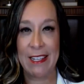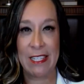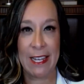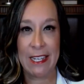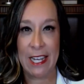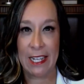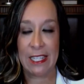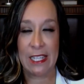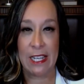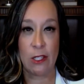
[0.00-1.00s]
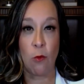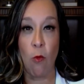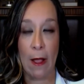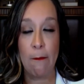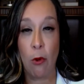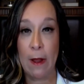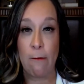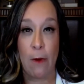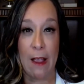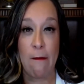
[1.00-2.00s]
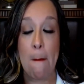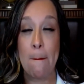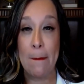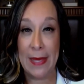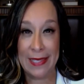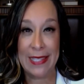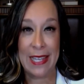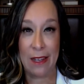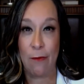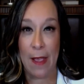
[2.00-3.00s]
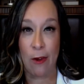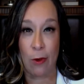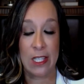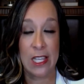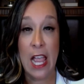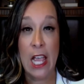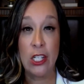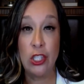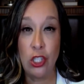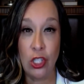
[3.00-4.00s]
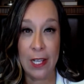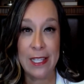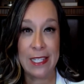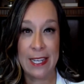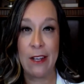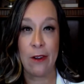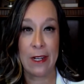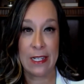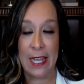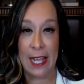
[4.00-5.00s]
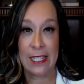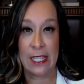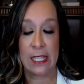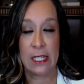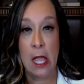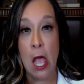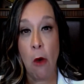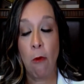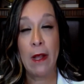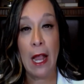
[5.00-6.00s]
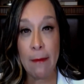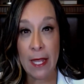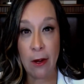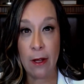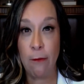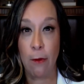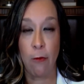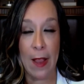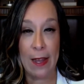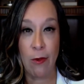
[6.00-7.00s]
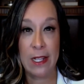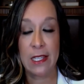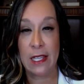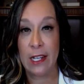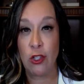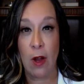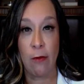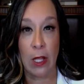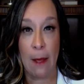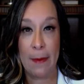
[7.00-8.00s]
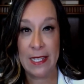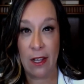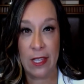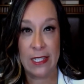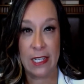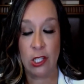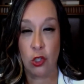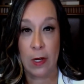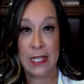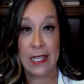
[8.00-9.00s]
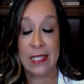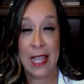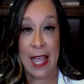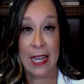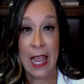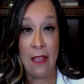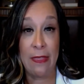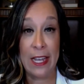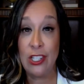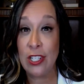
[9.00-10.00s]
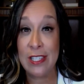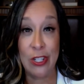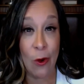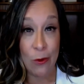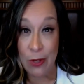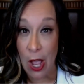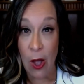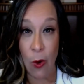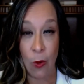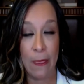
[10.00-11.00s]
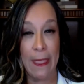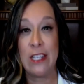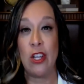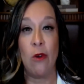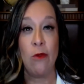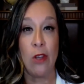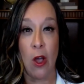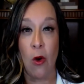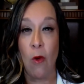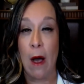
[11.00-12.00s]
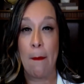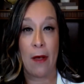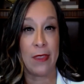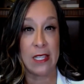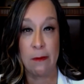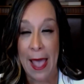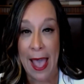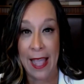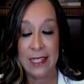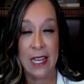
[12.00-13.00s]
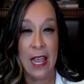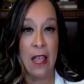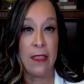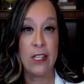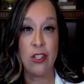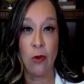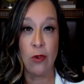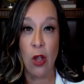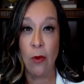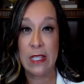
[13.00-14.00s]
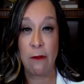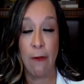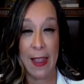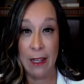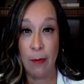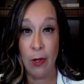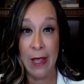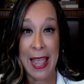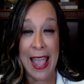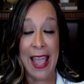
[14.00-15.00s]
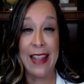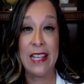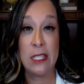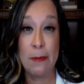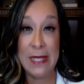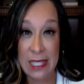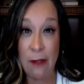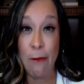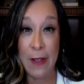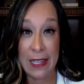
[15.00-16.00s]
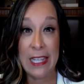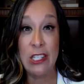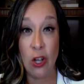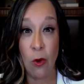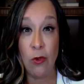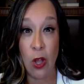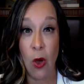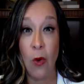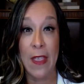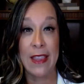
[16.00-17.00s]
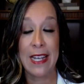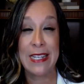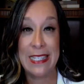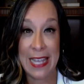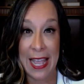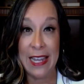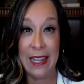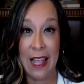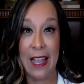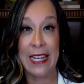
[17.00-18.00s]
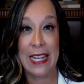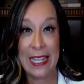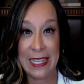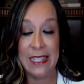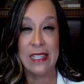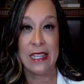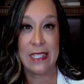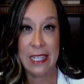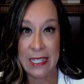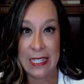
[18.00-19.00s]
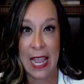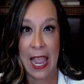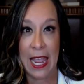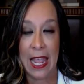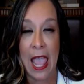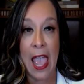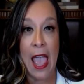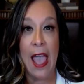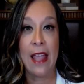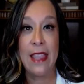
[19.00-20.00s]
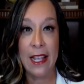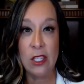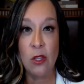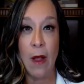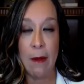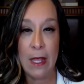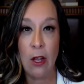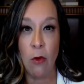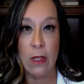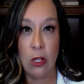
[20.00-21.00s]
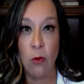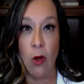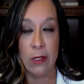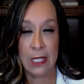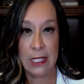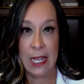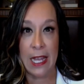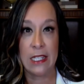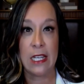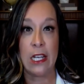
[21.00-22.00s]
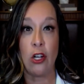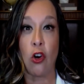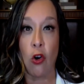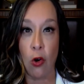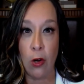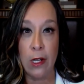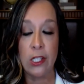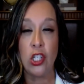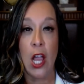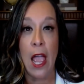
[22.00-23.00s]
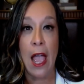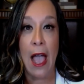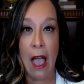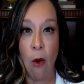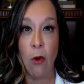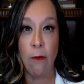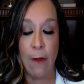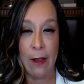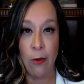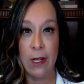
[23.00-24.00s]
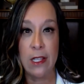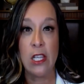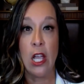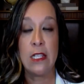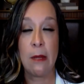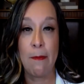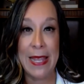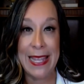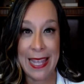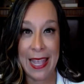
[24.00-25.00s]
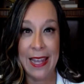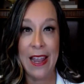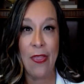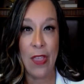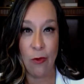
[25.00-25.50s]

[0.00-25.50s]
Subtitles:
the state of Texas has 1.5 million veterans just here in Texas. What I'm hearing from veterans as I travel up and down the district is that they just don't know. They don't know about this pact. They don't know it's available. And they specifically don't know that the deadline is today. And that's why I'm here with you all today, to encourage our veterans to begin the